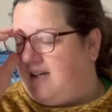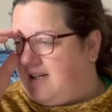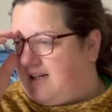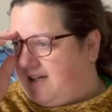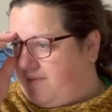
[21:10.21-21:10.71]

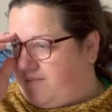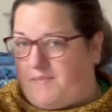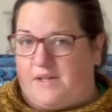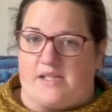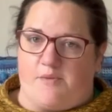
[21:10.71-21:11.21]
But
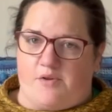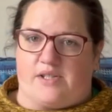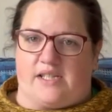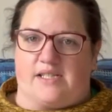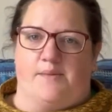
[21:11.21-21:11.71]
because I'm
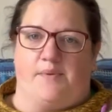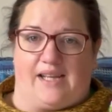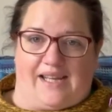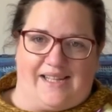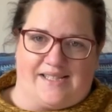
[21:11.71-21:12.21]
holding it double, I
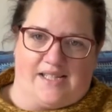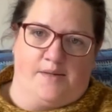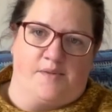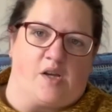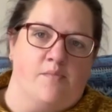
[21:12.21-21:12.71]
caked it
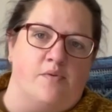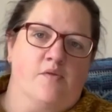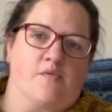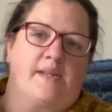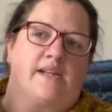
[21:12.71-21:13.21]
up so I can pull
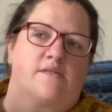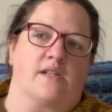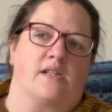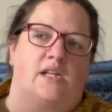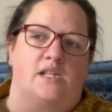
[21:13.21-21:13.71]
from the outside
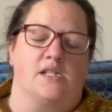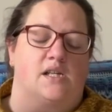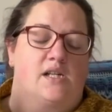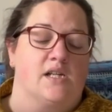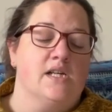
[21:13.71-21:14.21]
and the
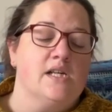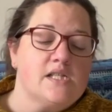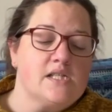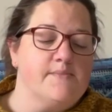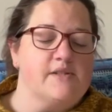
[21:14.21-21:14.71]
inside
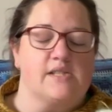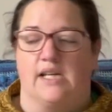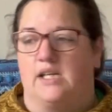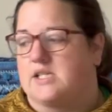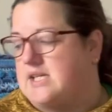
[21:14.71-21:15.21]

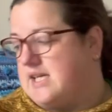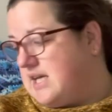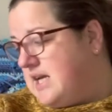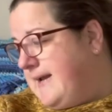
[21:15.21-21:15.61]
simultaneously.